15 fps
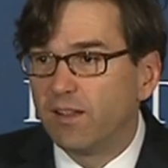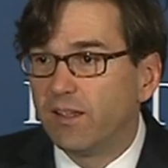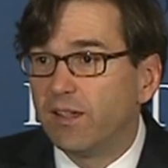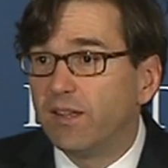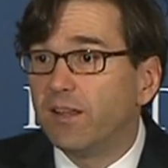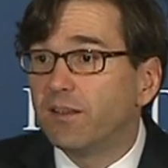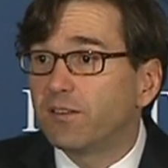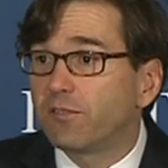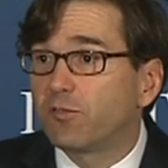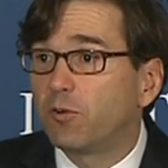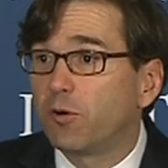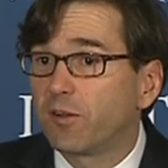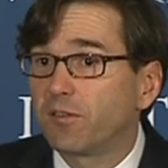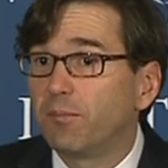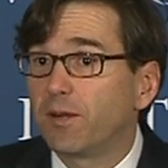It is, of
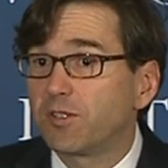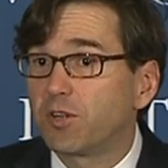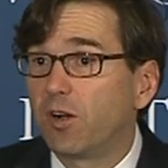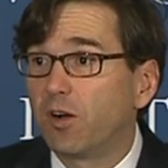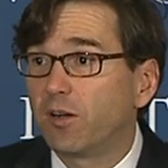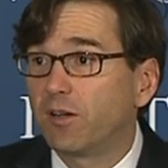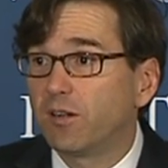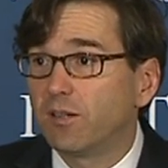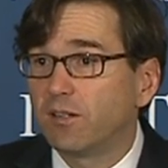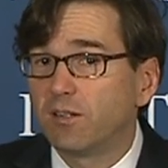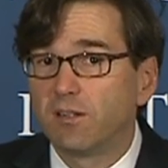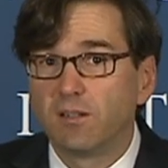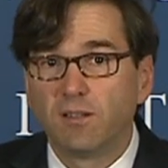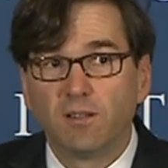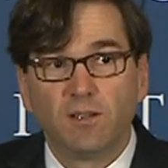course, much harder
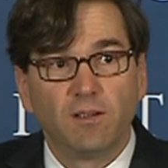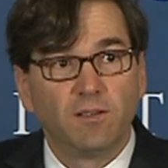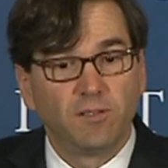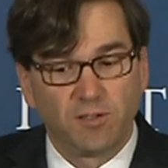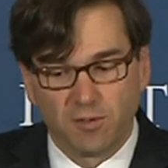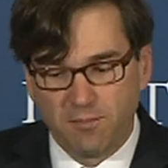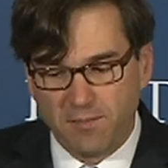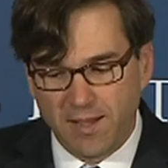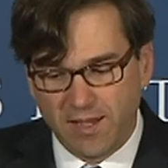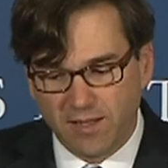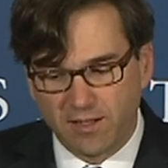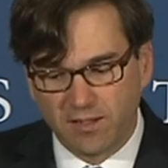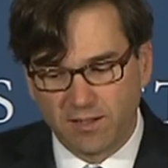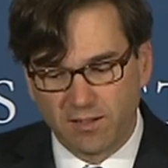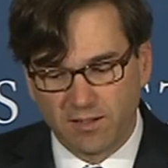to
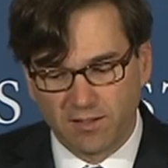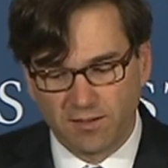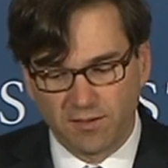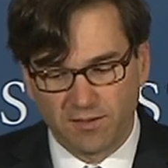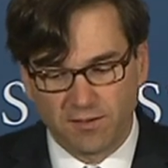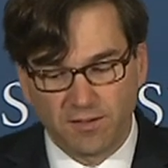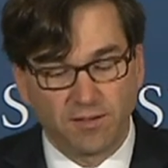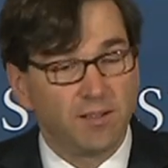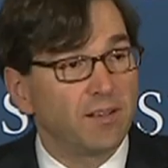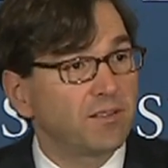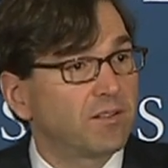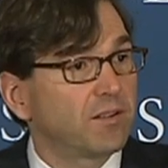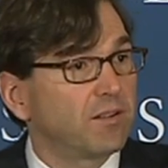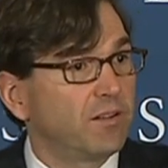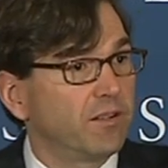make
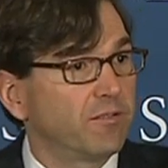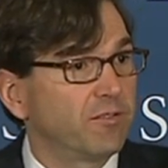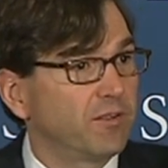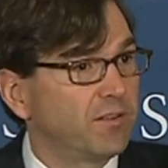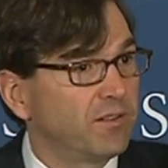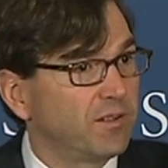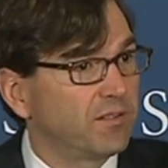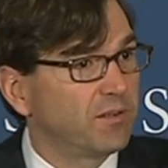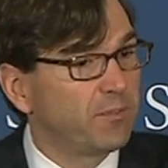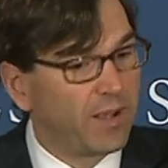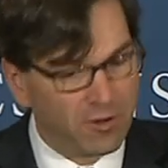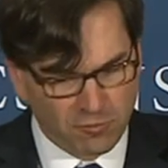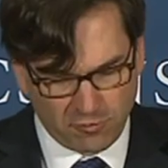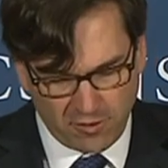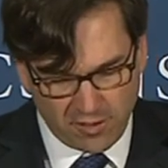statistical inferences
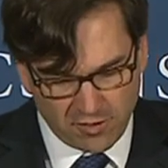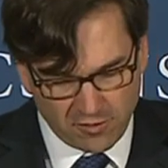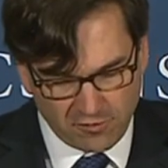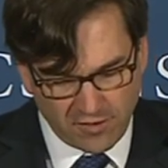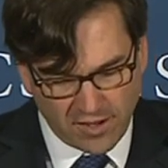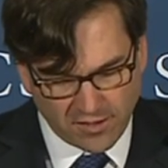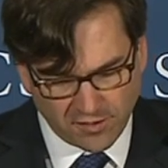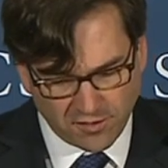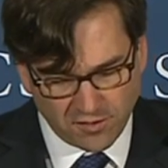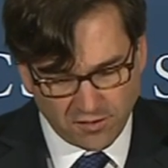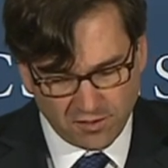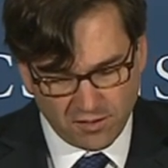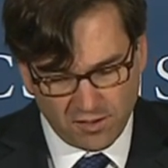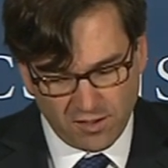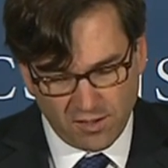about rare events,
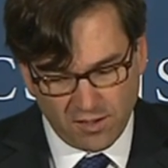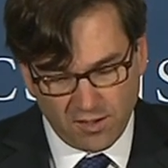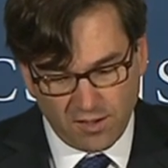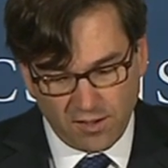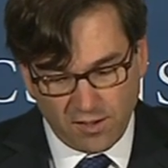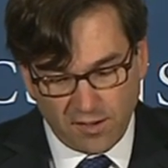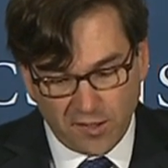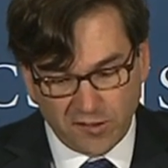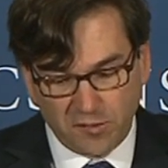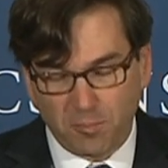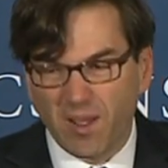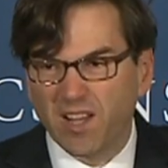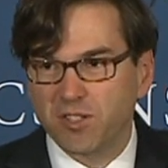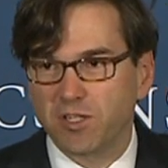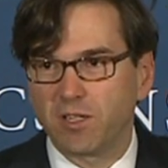
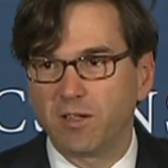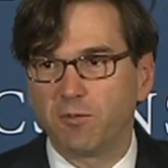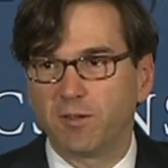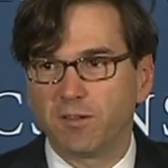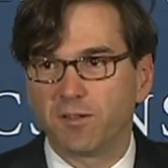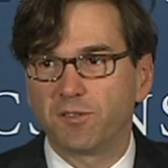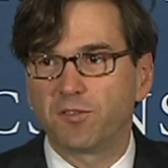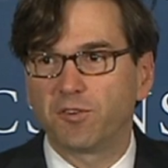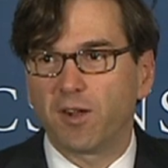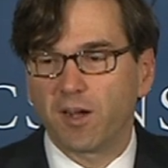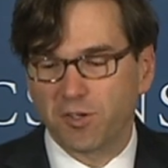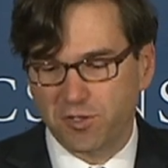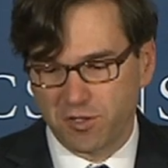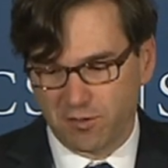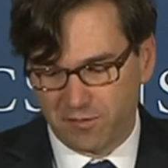especially when the
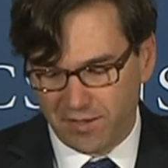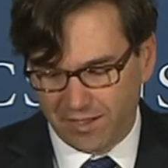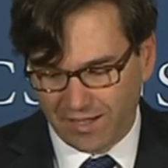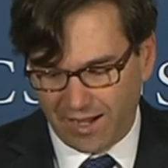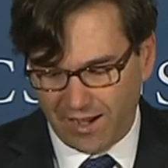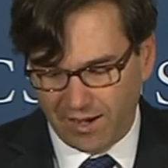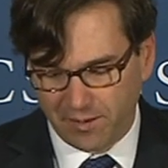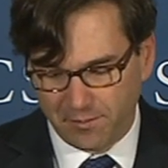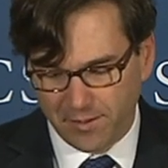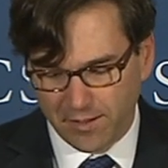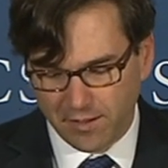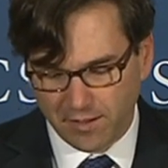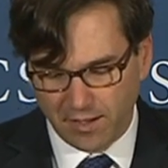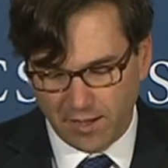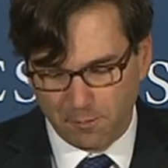structure of the
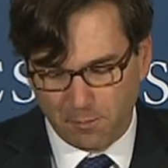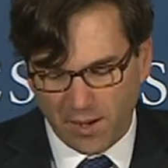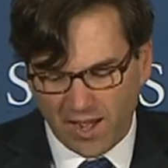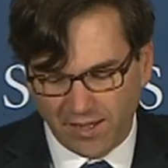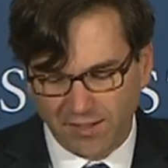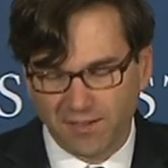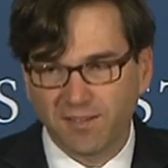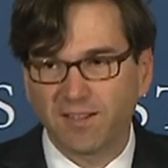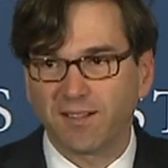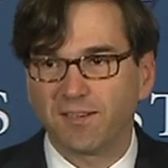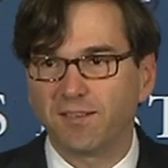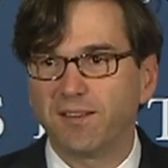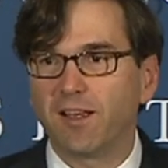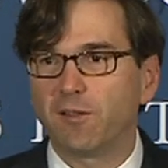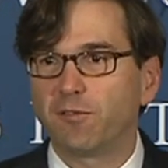economy and policy
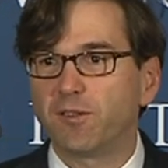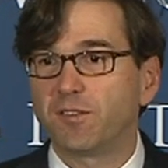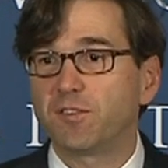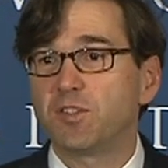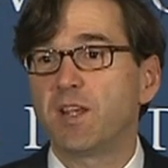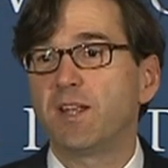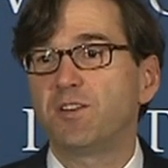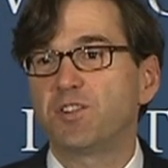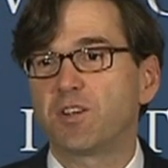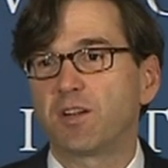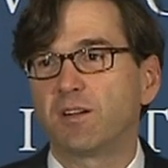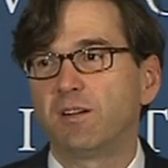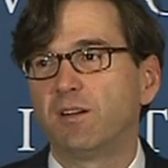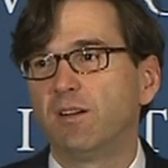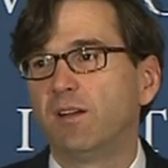itself is
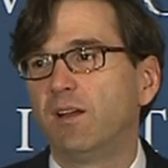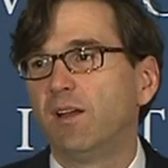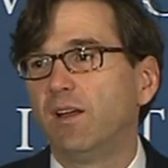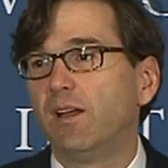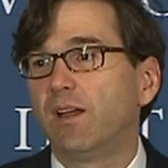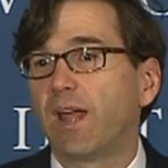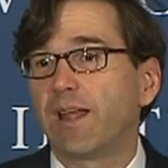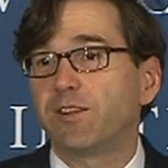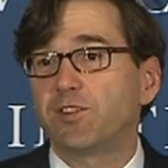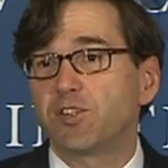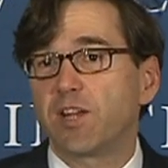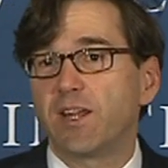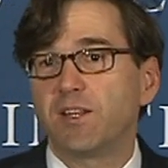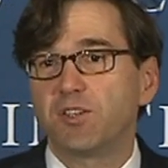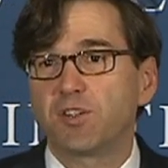changing, and
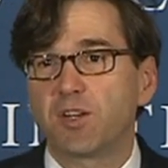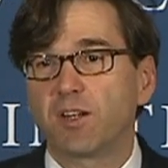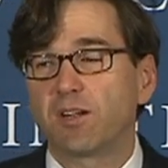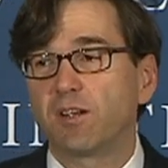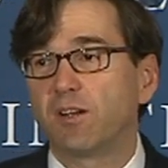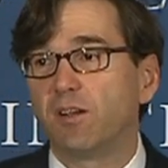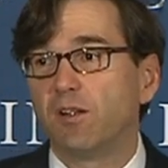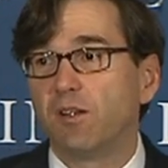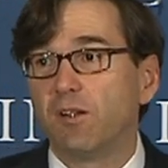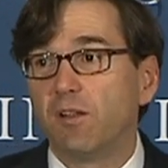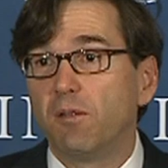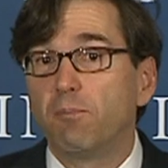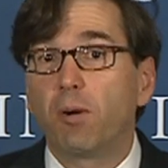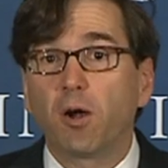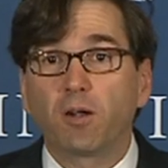changing
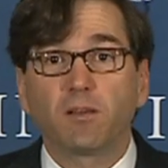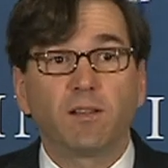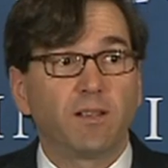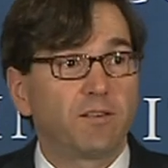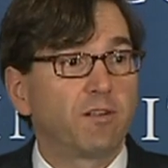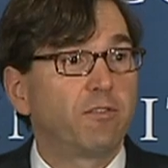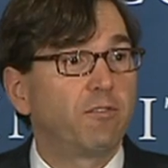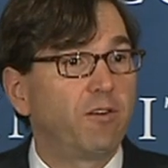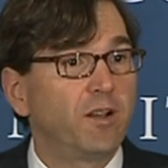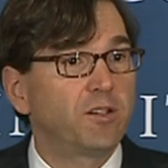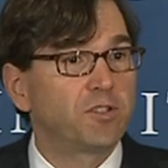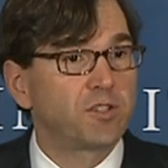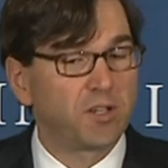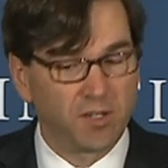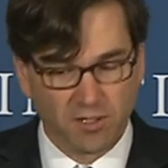partly as a
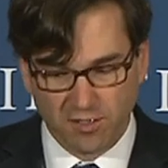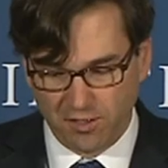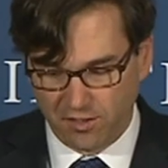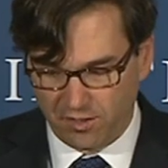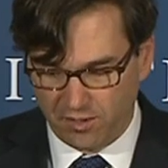function